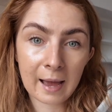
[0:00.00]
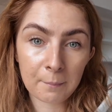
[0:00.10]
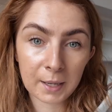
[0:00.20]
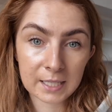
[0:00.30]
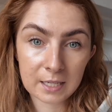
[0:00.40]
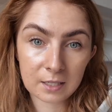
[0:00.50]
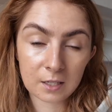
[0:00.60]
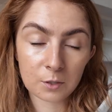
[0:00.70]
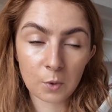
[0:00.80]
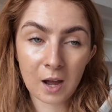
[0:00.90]
am my
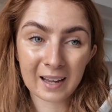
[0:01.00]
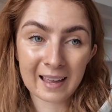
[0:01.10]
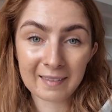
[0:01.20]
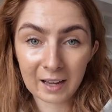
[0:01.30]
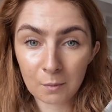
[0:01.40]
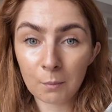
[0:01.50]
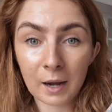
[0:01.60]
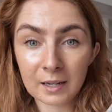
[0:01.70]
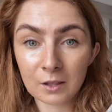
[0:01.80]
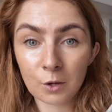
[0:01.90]
distance work, and then
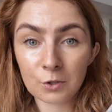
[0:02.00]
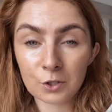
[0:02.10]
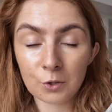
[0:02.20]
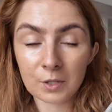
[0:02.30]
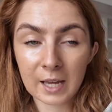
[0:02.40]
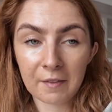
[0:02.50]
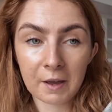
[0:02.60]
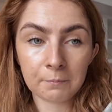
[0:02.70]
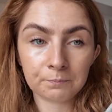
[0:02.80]
combining those two together.